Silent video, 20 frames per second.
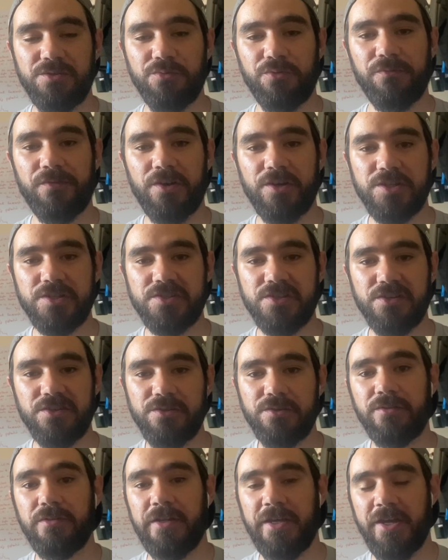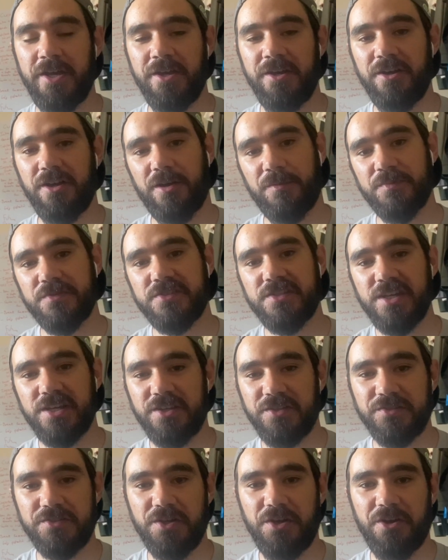all very soon. I'm sick
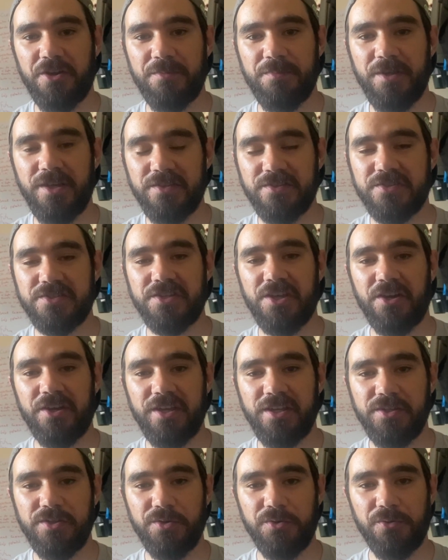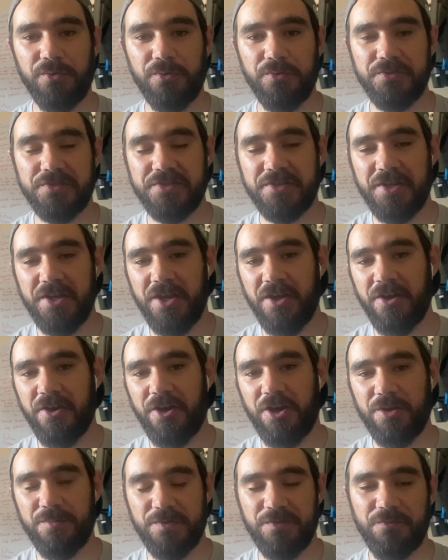and tired of being stuck indoors.
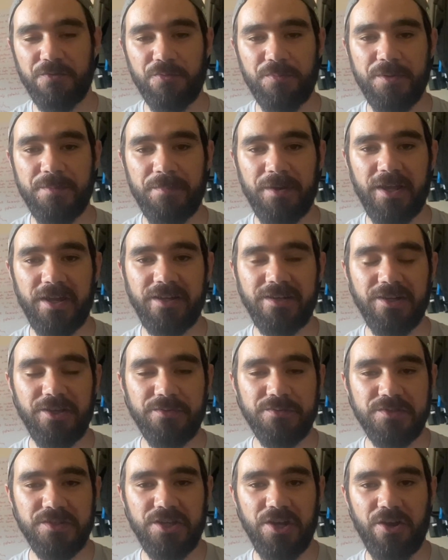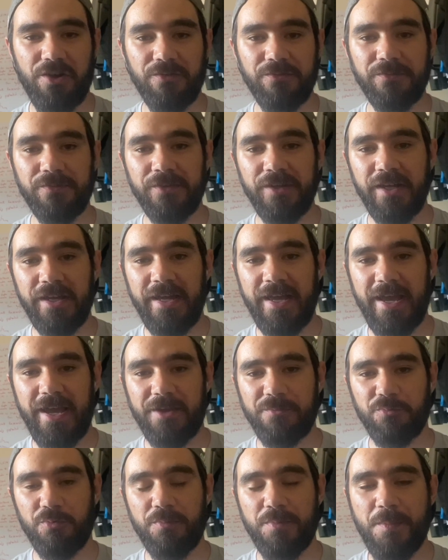Hope you've all been playing loads of golf,
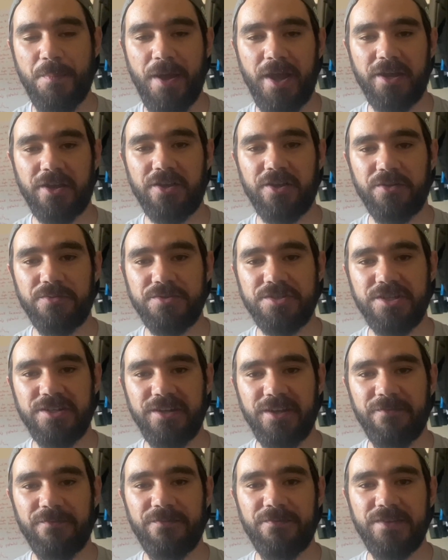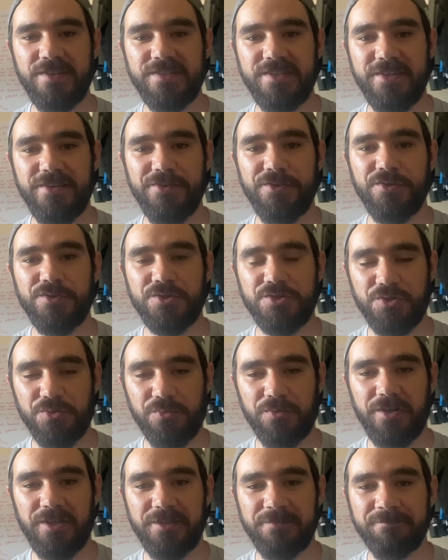and we'll be back coaching and fitting
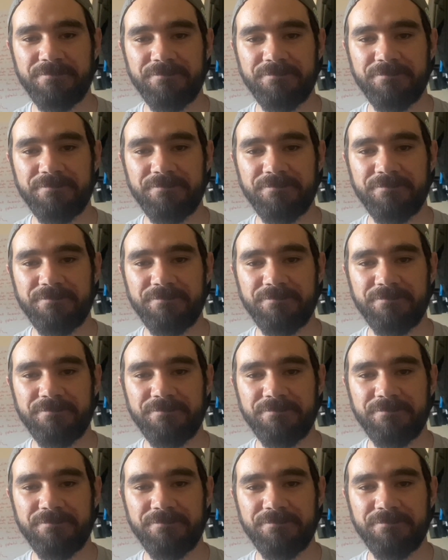shortly.